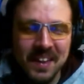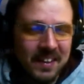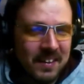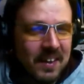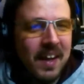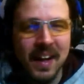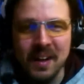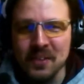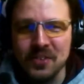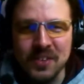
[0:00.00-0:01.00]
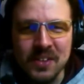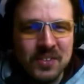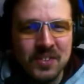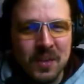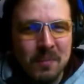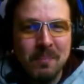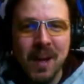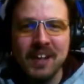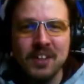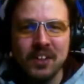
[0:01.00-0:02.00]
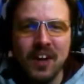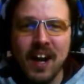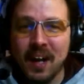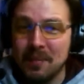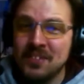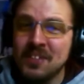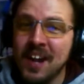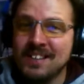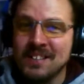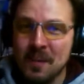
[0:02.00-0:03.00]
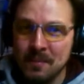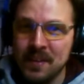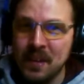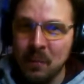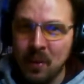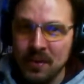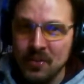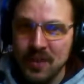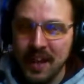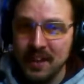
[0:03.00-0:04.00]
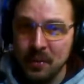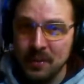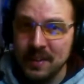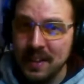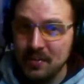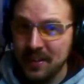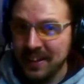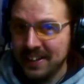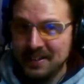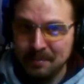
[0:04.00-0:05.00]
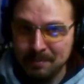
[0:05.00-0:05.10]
it's just a major crack up. It's not something you want to say to a tiefling,